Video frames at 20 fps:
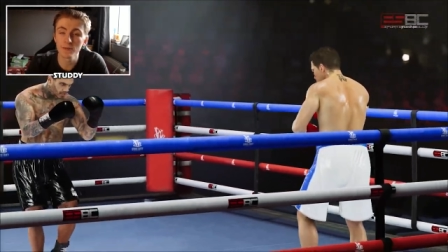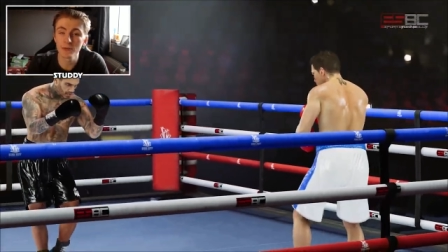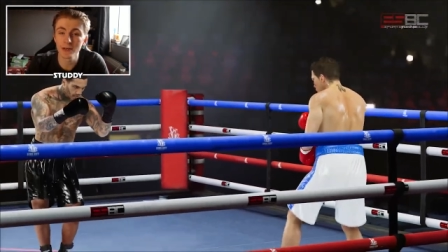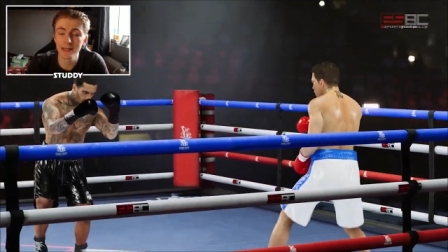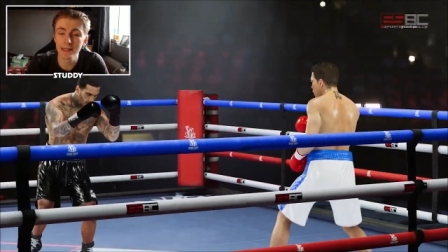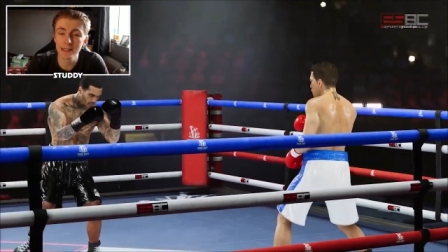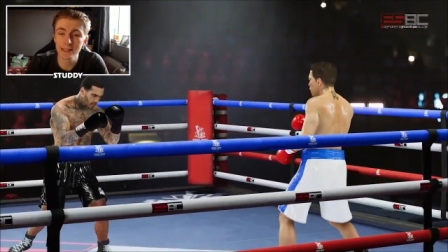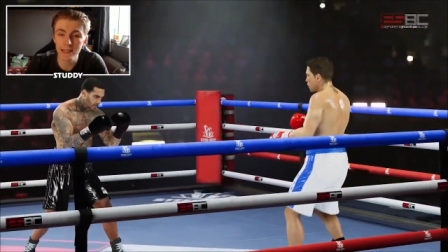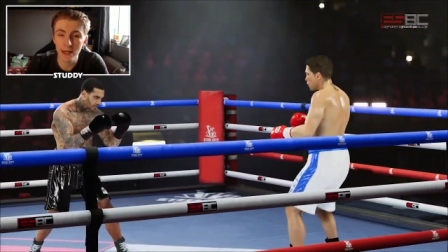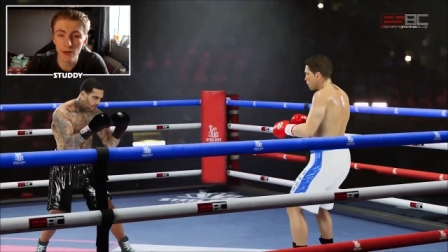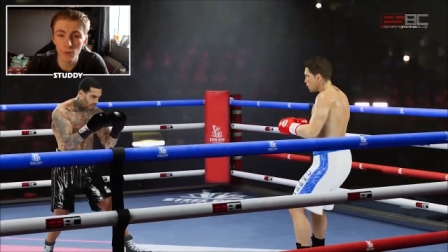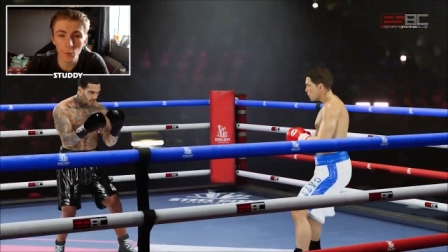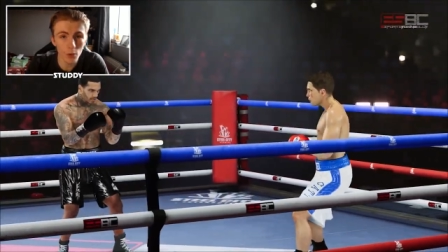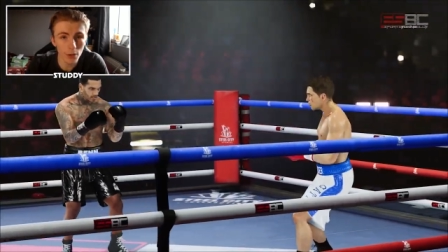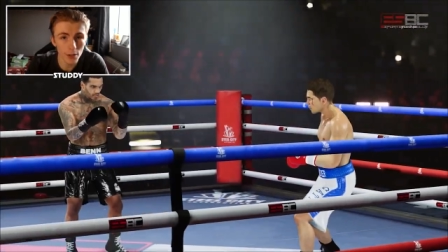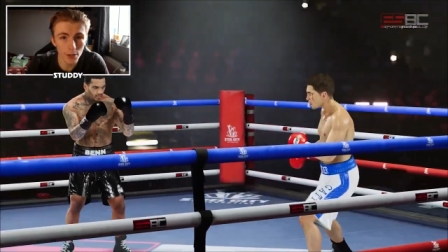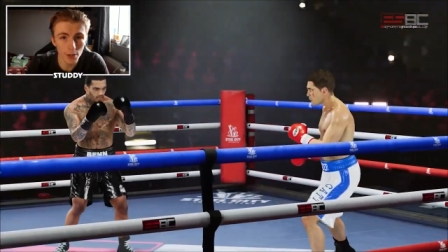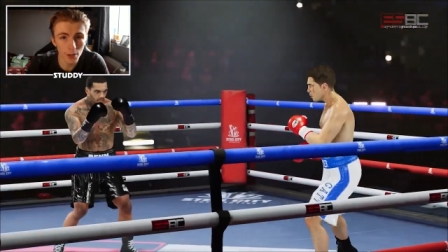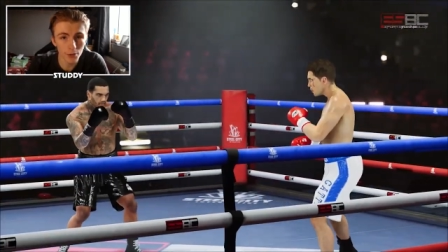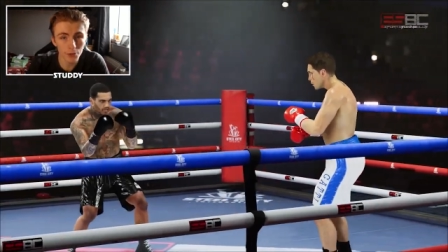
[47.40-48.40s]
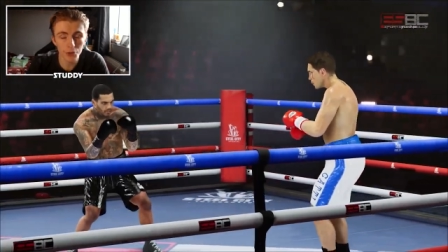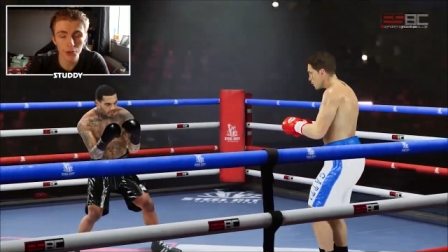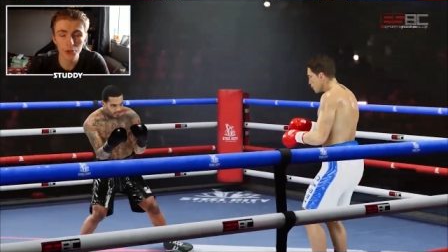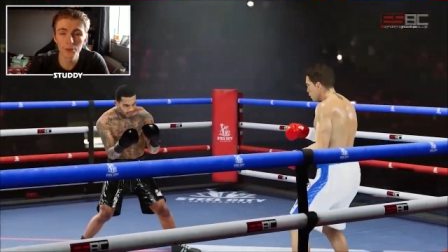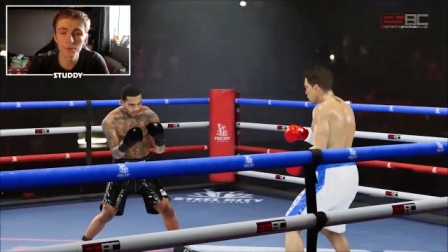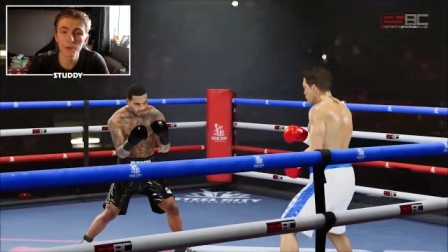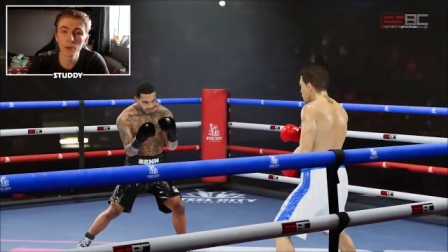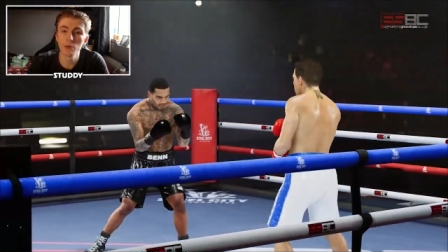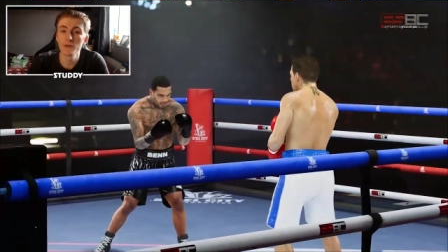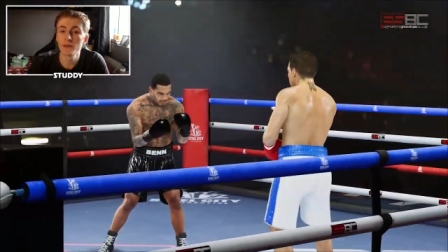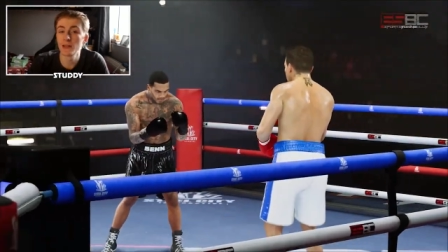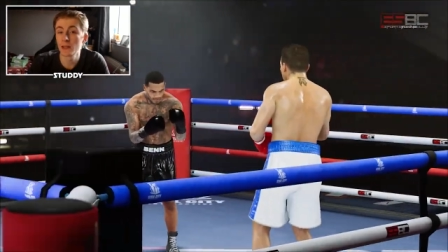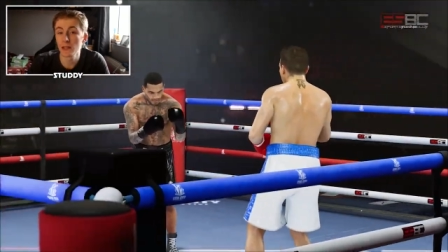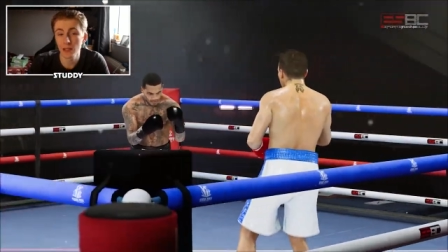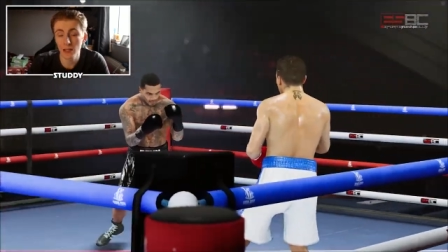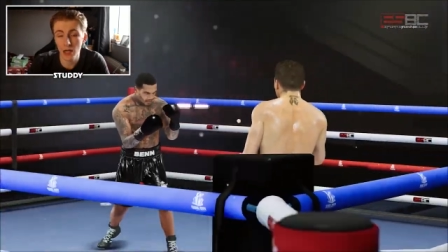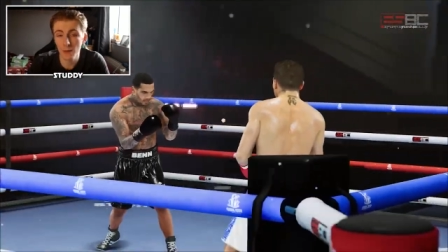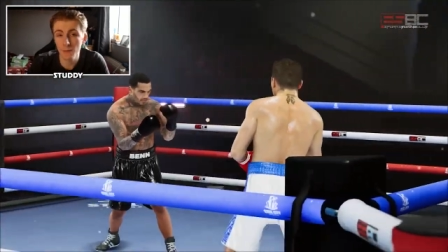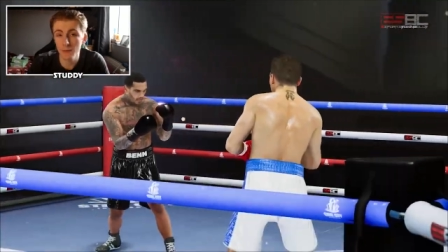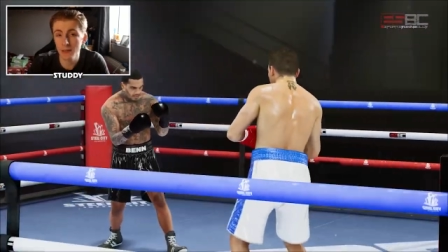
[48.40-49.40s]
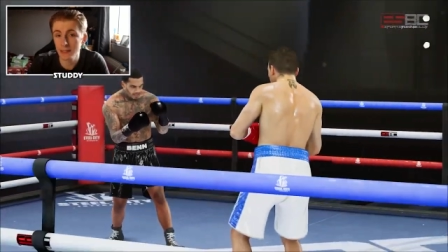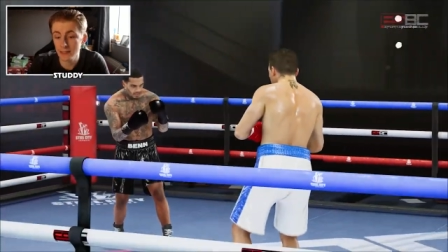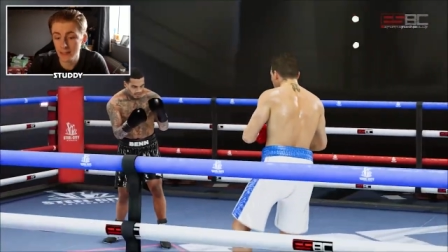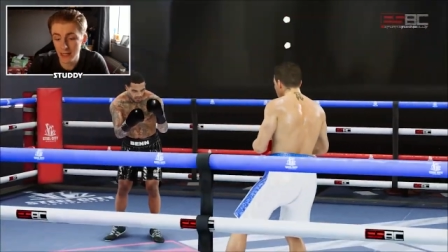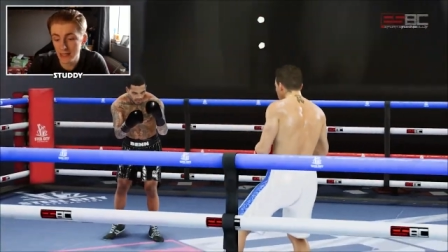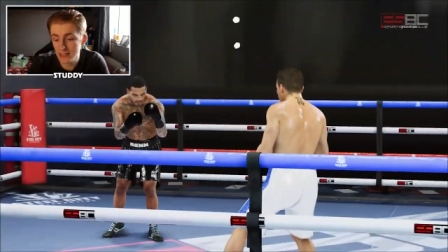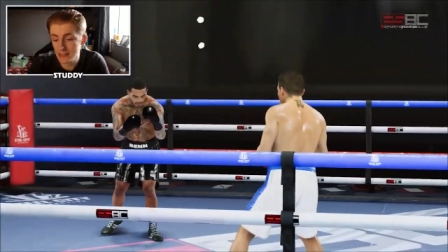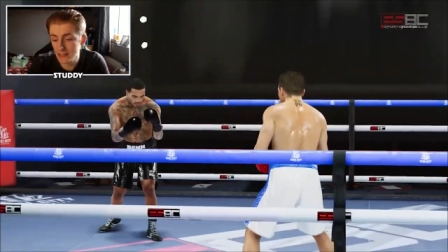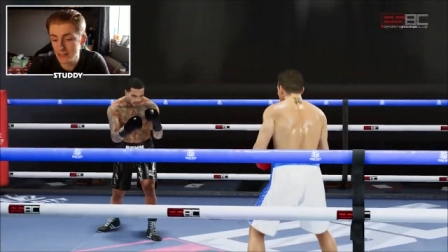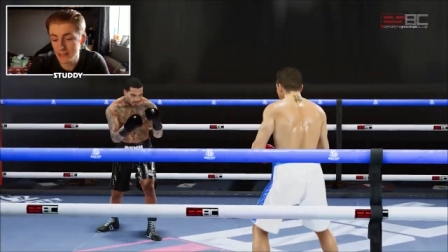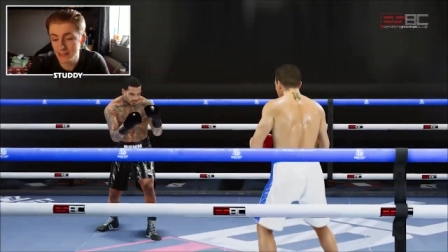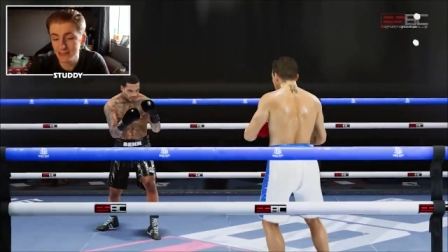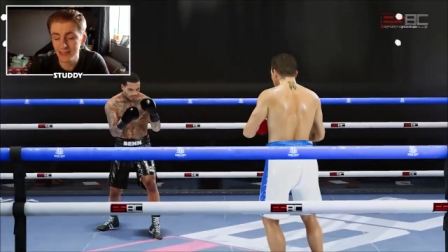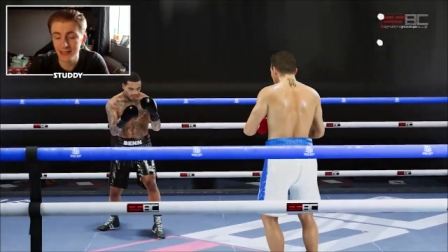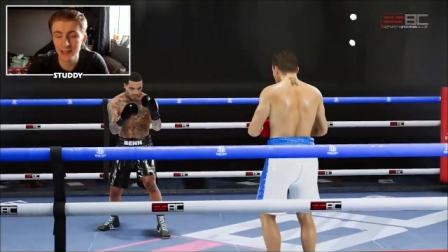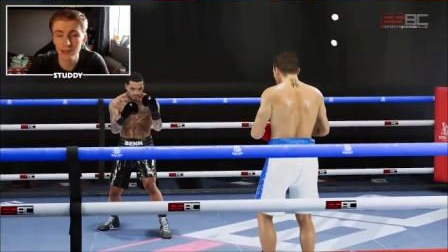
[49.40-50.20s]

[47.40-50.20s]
release date window should be within the coming days. They did say